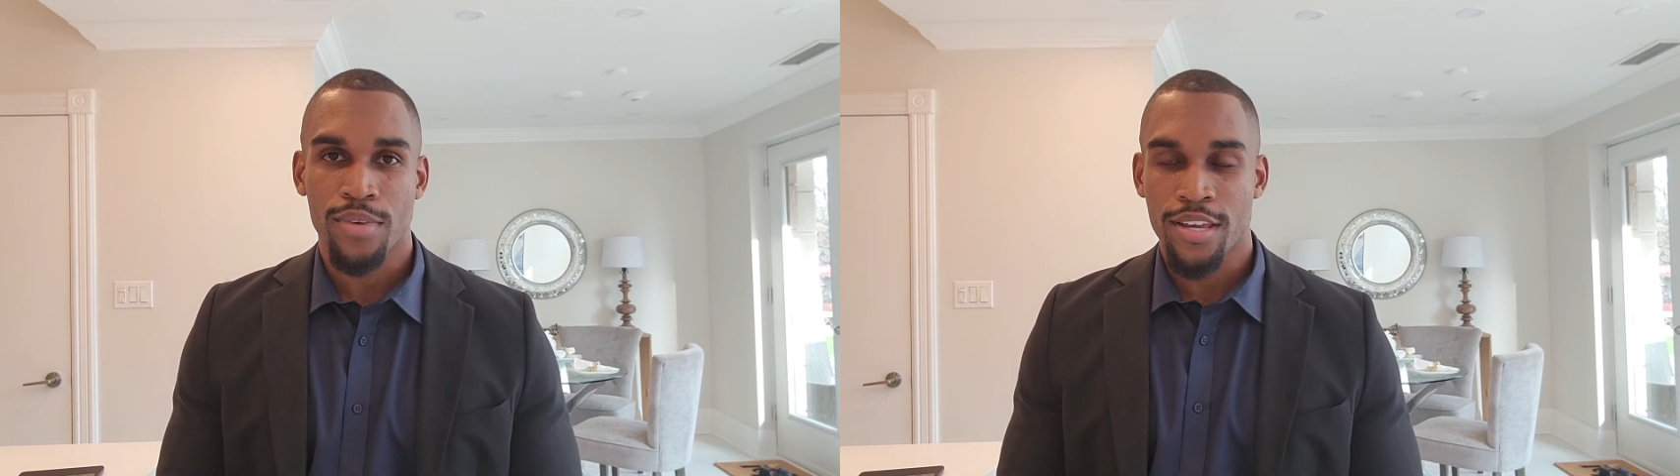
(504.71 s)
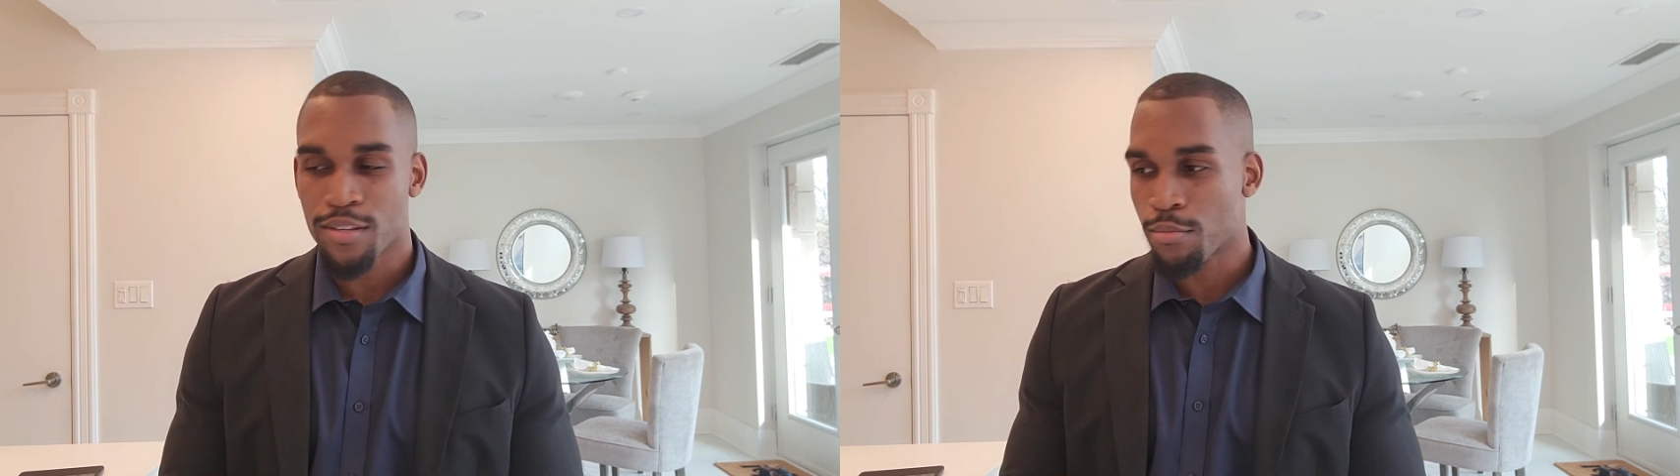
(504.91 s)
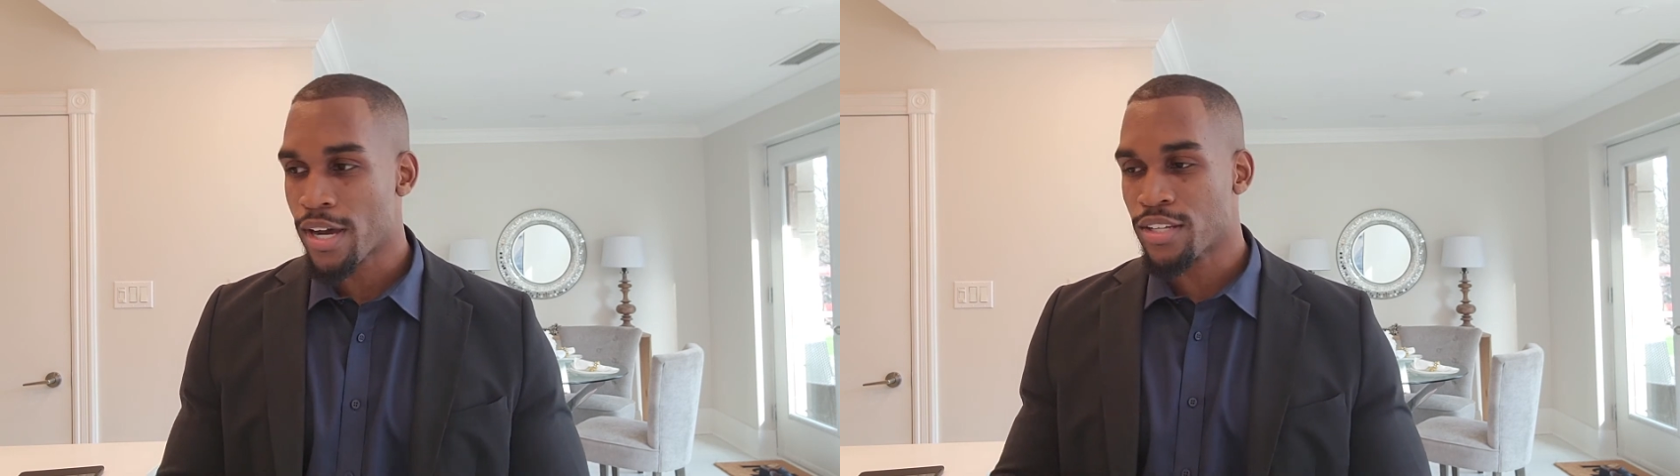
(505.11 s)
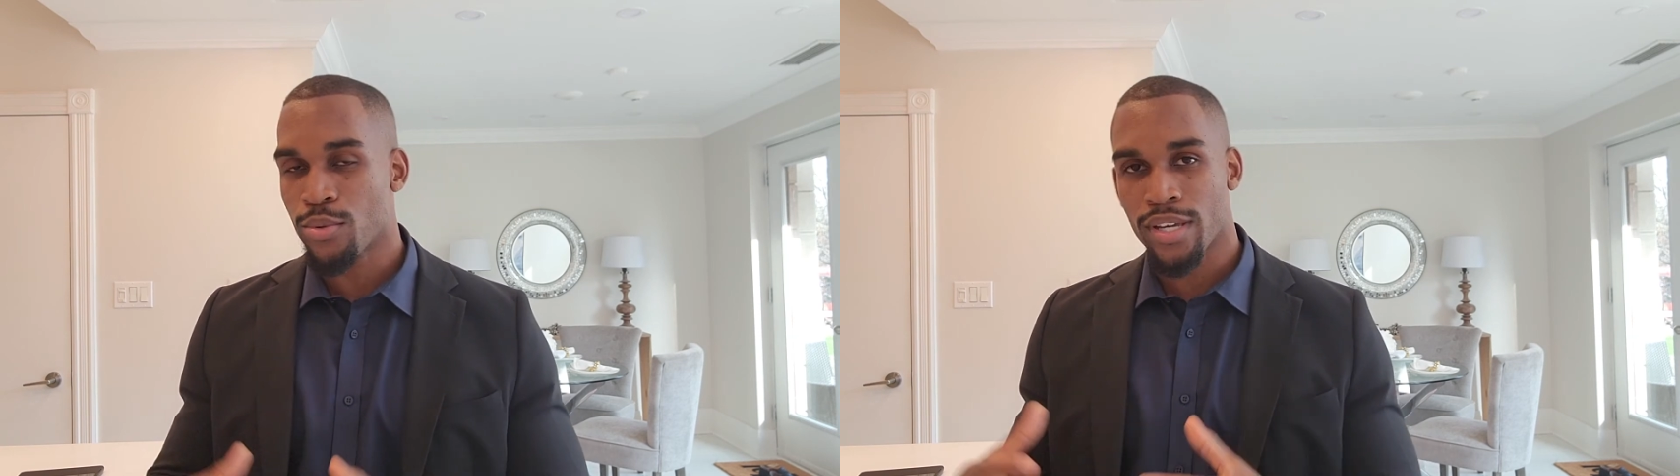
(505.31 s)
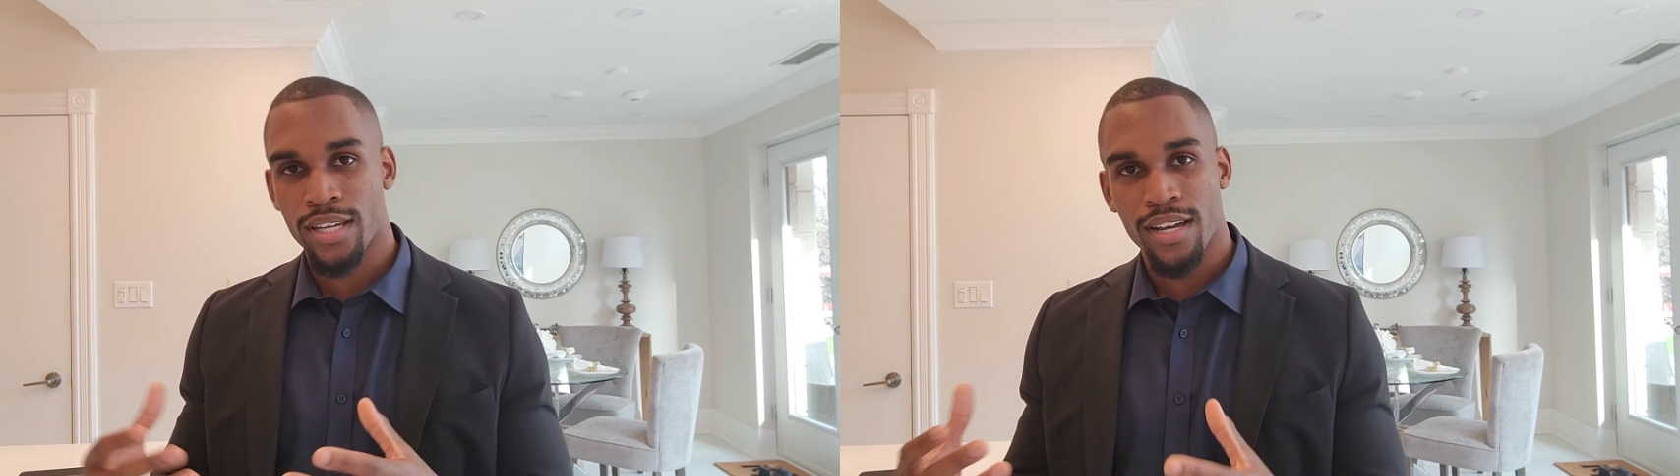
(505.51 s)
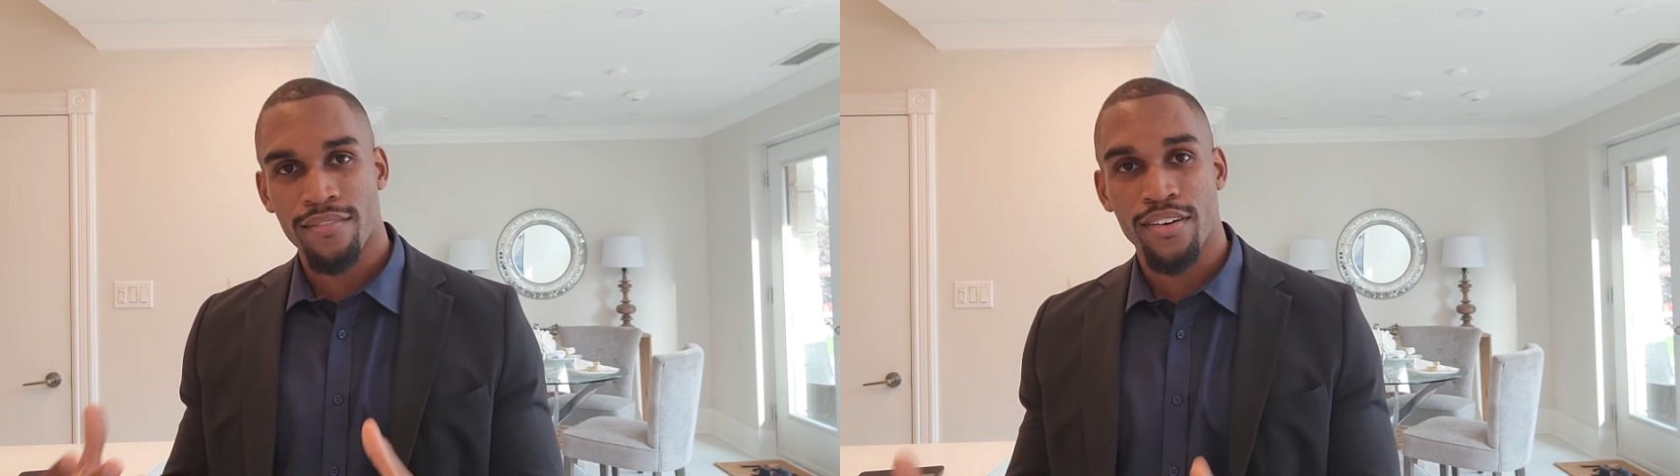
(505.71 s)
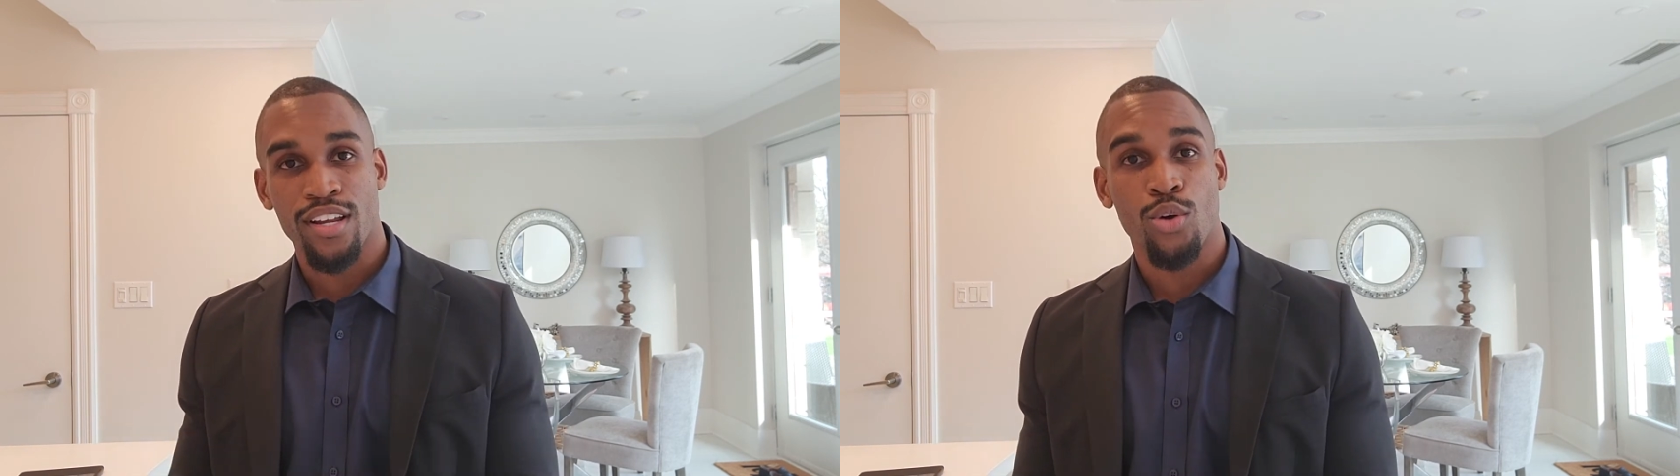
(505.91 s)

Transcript: either by doing a very